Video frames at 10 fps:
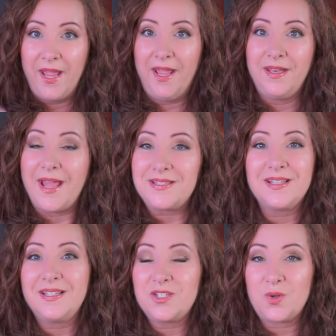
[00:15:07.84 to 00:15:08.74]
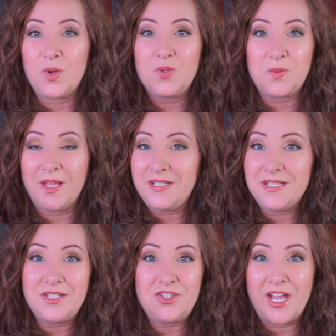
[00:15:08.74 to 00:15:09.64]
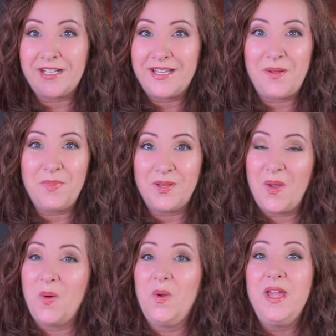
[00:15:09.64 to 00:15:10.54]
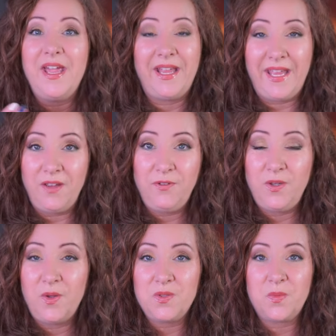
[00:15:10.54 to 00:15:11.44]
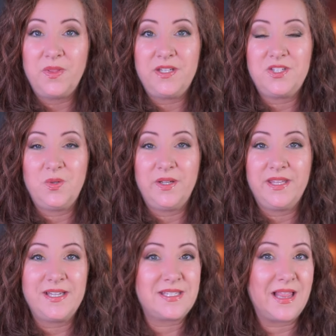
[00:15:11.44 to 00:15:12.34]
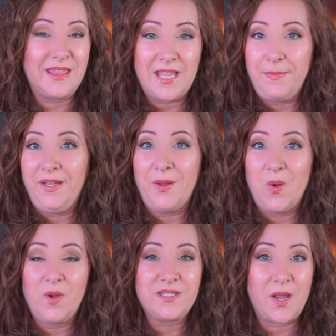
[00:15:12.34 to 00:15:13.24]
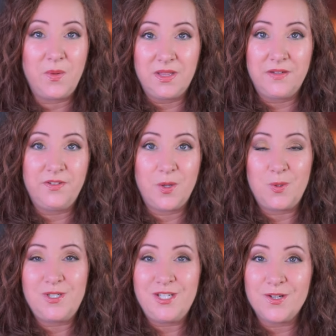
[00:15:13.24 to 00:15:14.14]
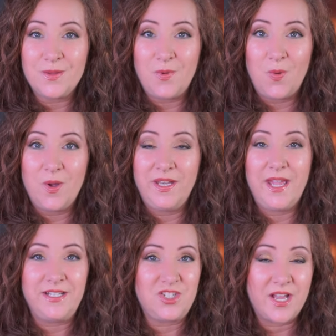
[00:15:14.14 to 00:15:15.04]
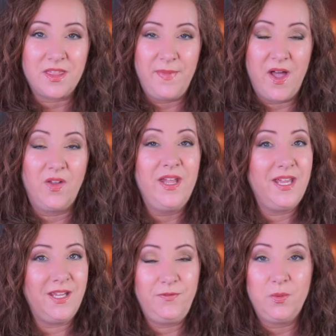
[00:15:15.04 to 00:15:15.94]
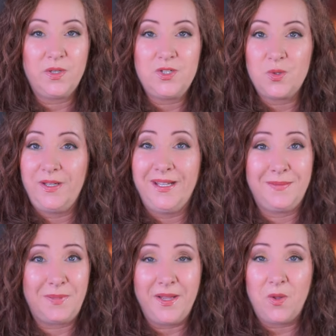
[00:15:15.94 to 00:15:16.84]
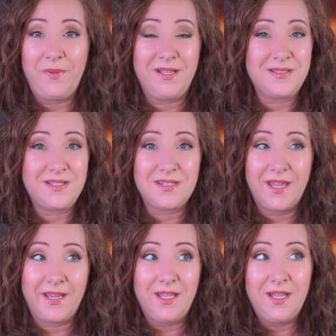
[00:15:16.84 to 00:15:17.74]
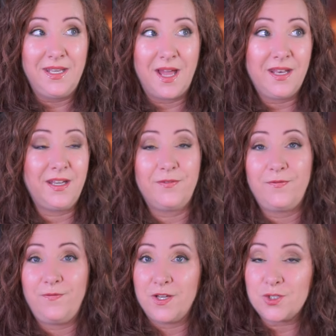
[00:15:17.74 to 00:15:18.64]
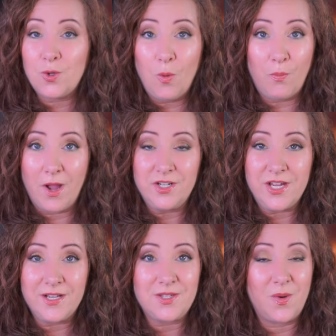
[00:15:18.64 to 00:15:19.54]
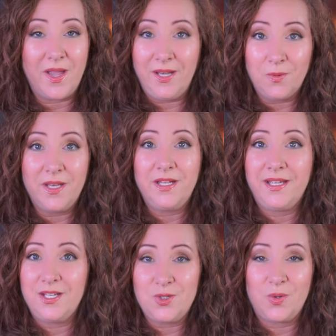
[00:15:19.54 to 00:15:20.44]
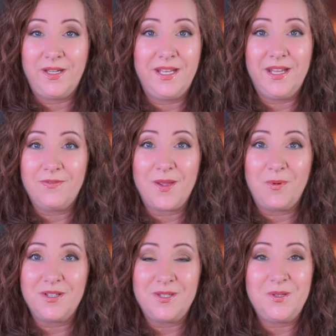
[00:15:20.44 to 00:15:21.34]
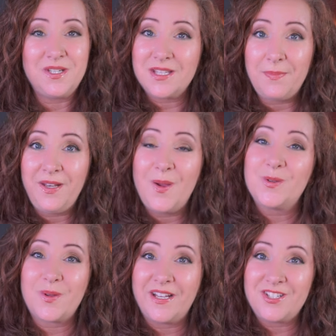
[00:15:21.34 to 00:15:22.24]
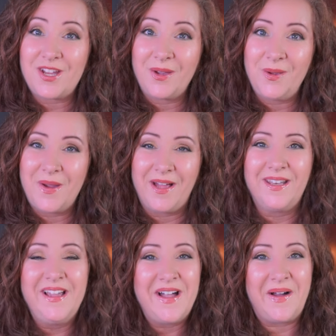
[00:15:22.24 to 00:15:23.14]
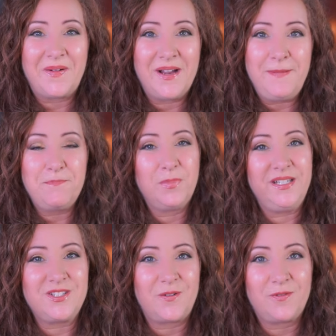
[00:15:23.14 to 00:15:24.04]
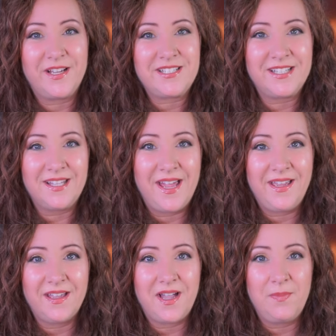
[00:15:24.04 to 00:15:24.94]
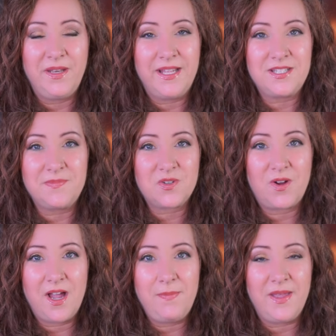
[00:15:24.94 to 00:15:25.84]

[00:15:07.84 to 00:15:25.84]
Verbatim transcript: And as the list grows, we're like, just check down below if you know someone that's doing this, let me know because I would love to go cheer them on, check them out. If you want to join in, by all means, it's like not an official project, so anyone can join in if they want to. Just let me know so I can shout you out. All right, please don't forget to like, comment, and subscribe.